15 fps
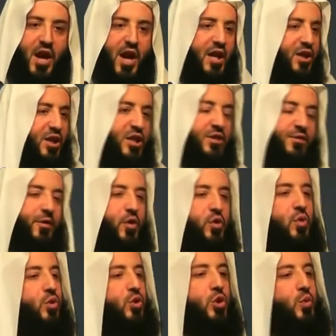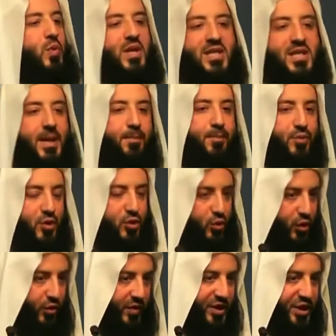It is for you to accept it
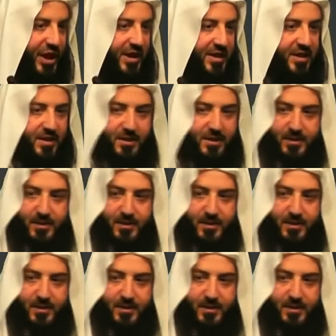or reject it.